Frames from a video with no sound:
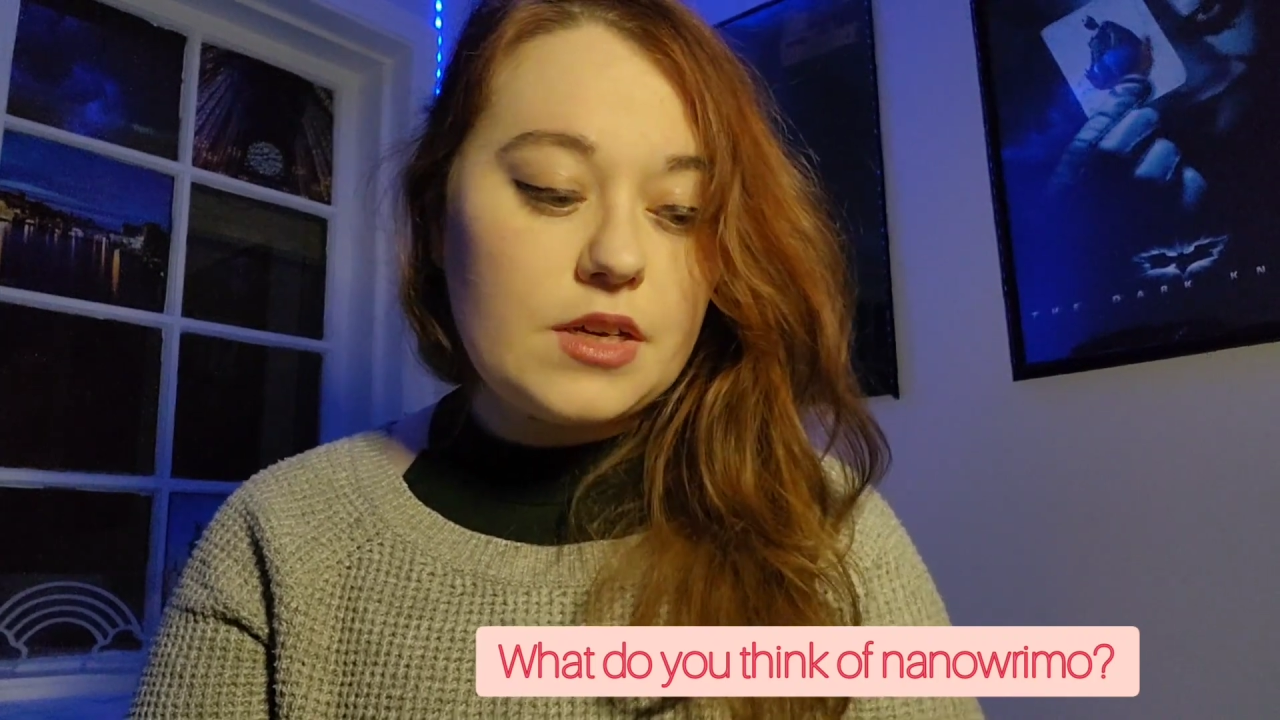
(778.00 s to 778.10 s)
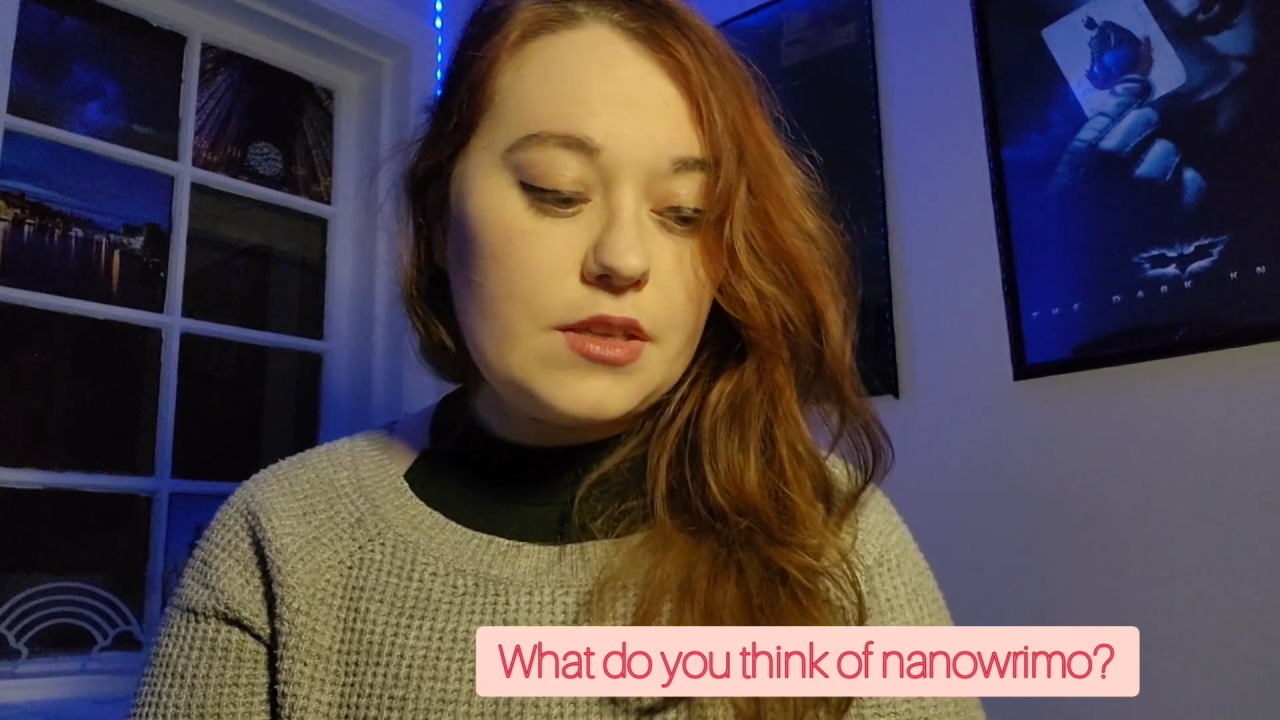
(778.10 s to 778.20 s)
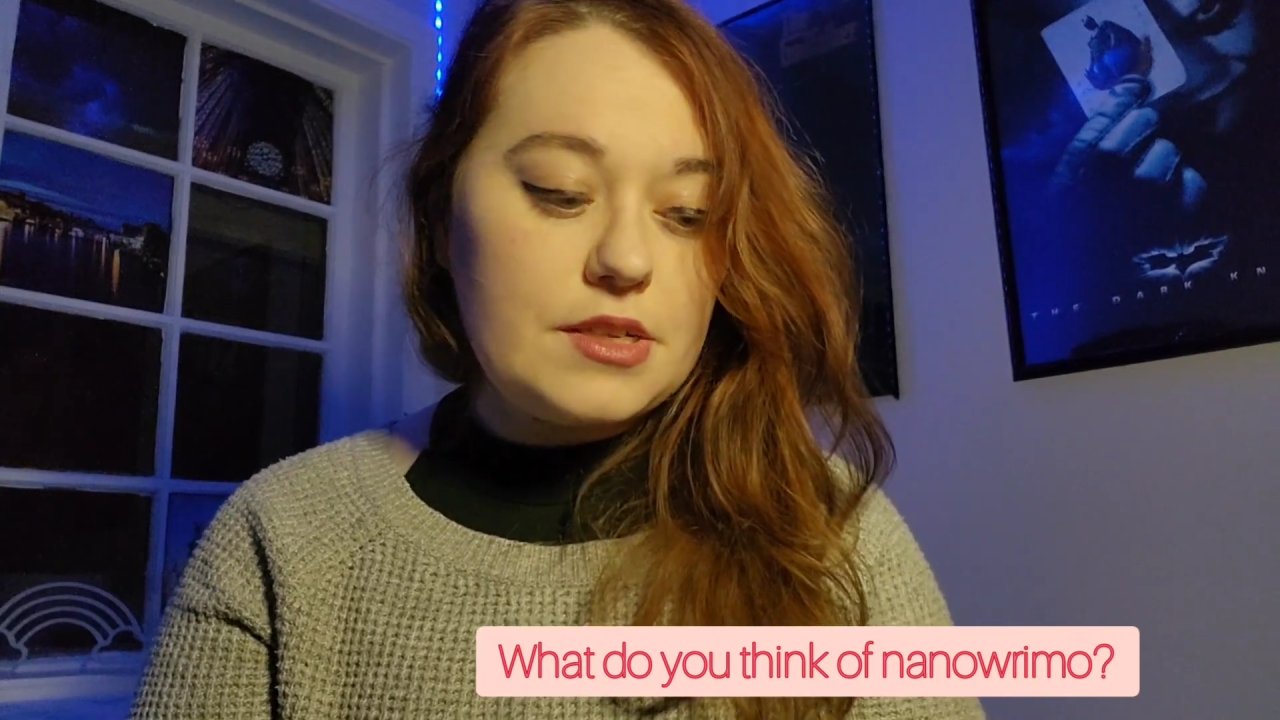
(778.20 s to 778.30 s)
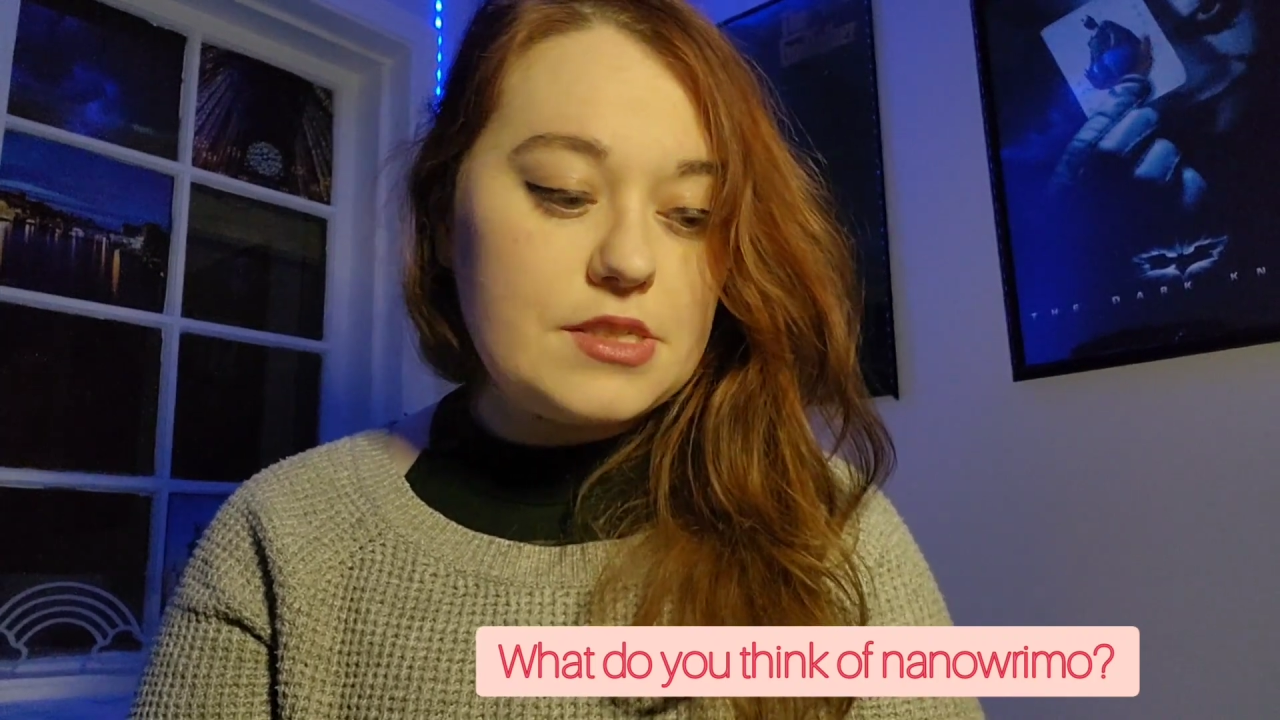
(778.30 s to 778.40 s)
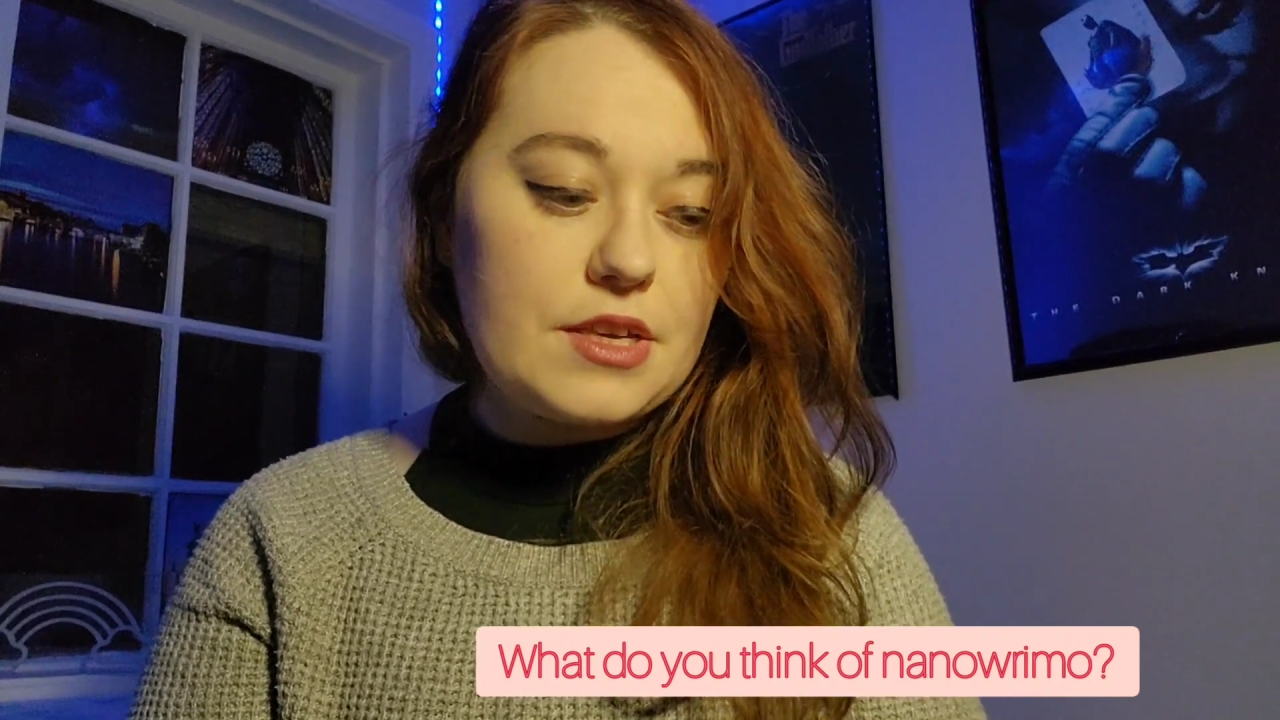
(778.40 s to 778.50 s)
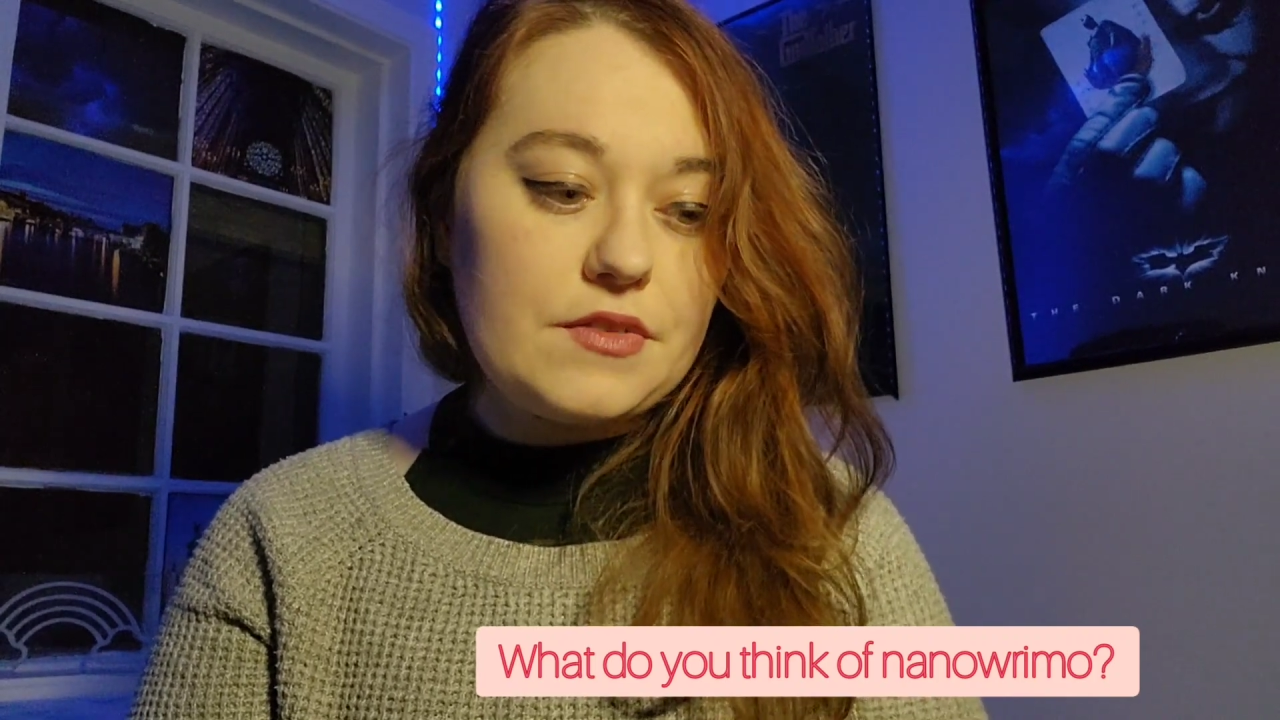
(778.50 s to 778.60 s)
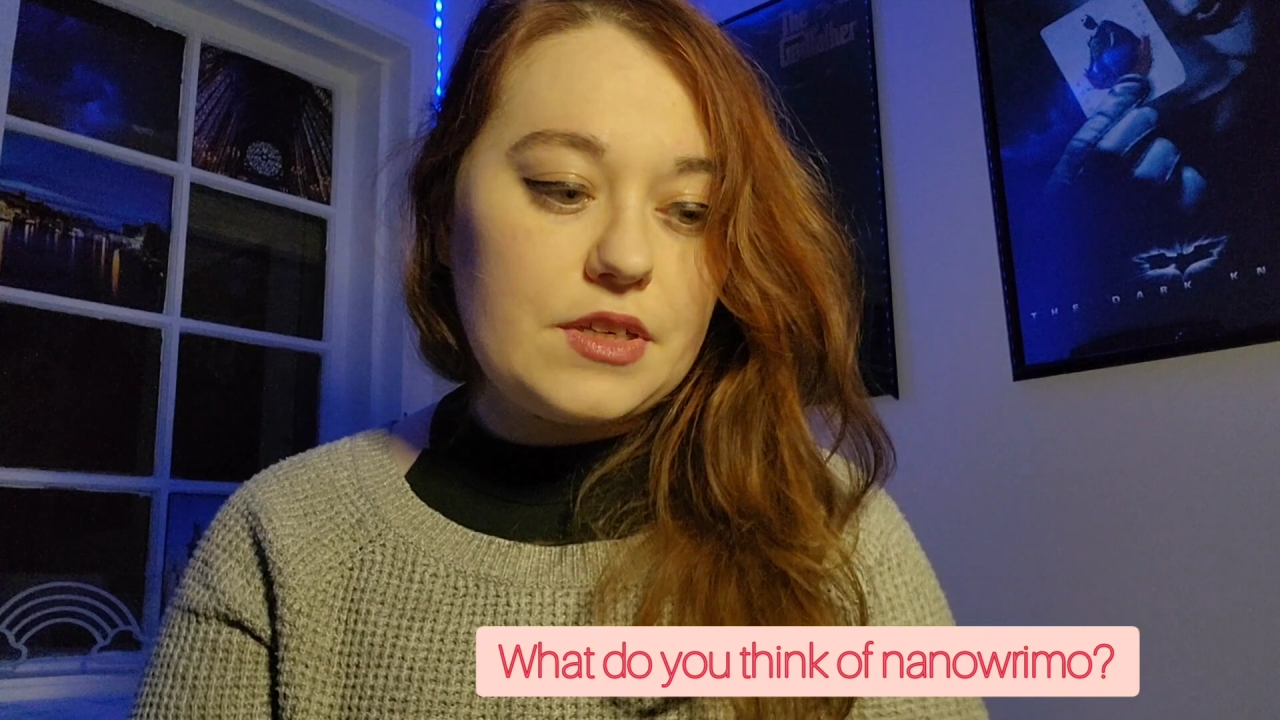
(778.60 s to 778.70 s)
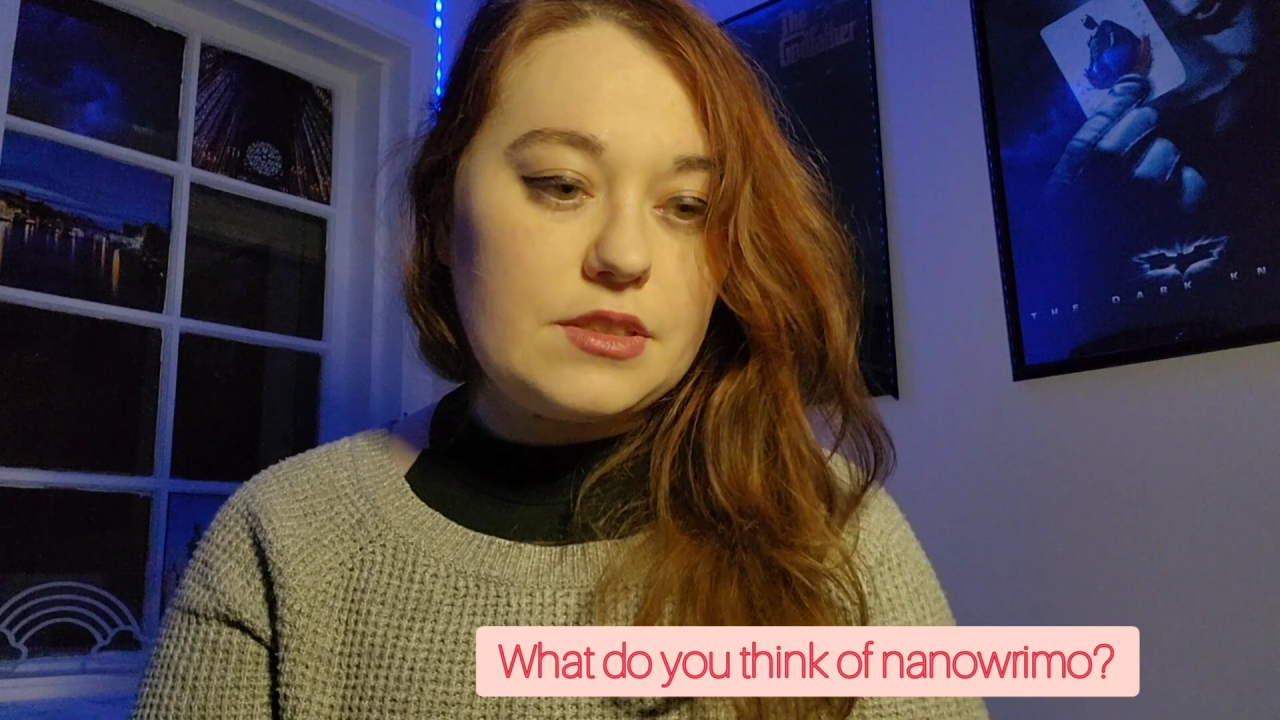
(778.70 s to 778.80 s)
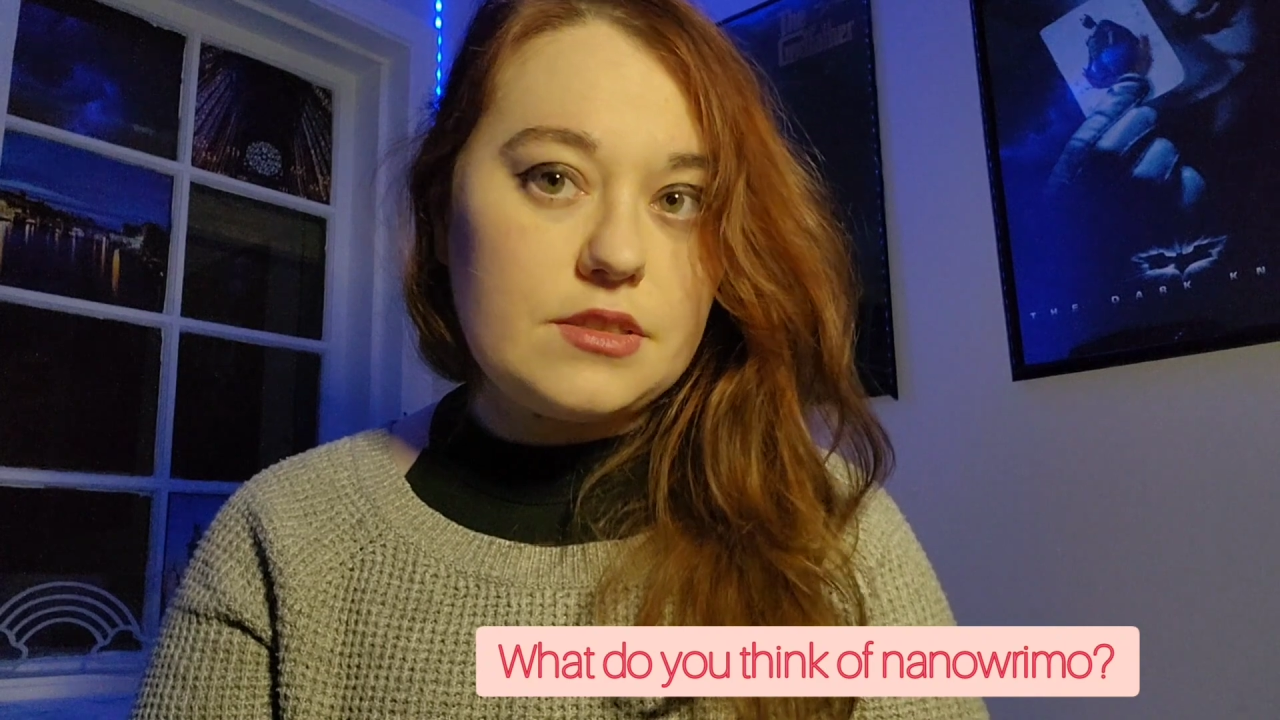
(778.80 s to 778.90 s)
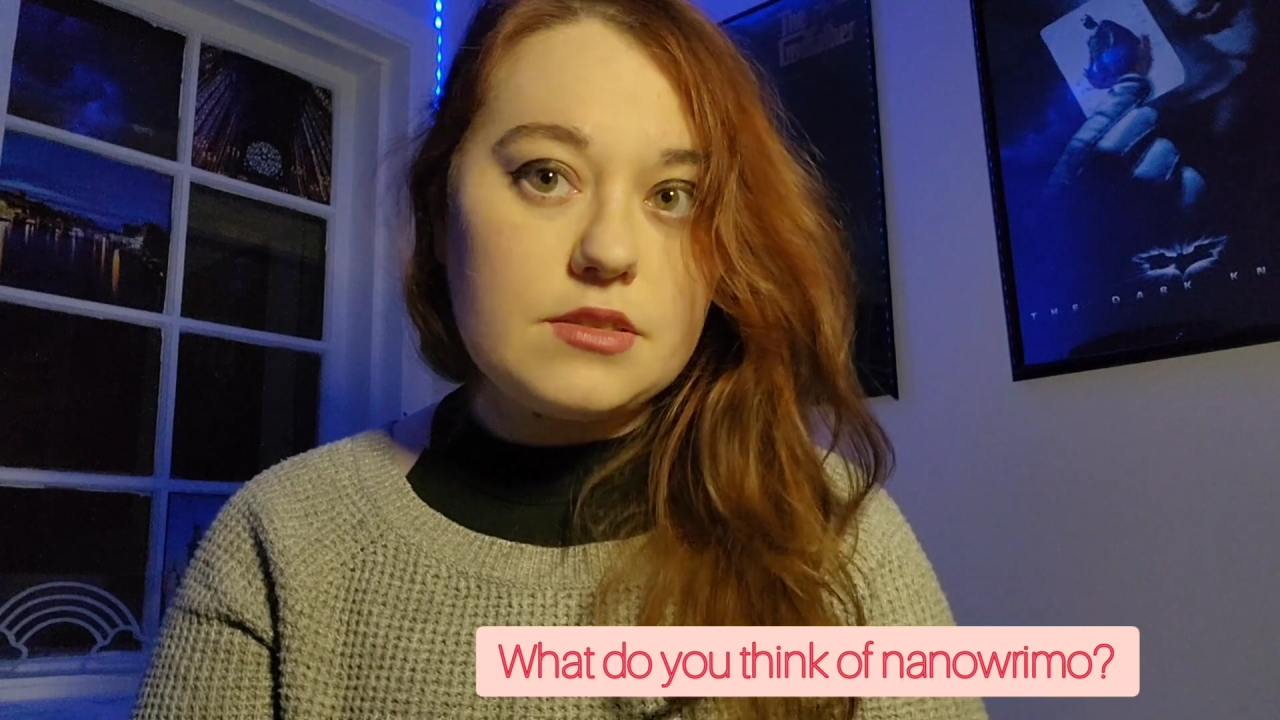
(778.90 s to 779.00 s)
Thanksgiving